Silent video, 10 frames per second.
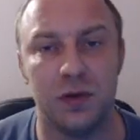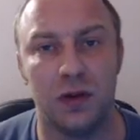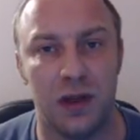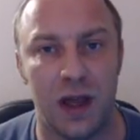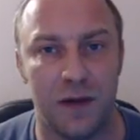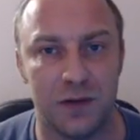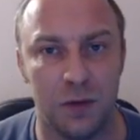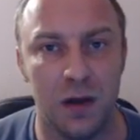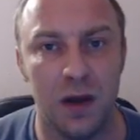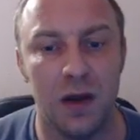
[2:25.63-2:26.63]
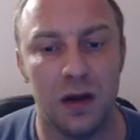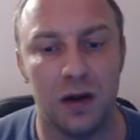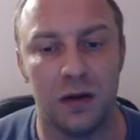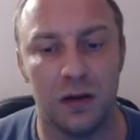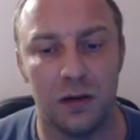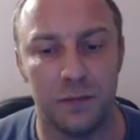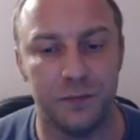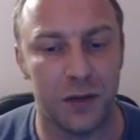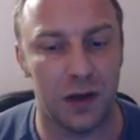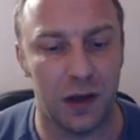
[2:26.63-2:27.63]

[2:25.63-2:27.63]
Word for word: you could have some um,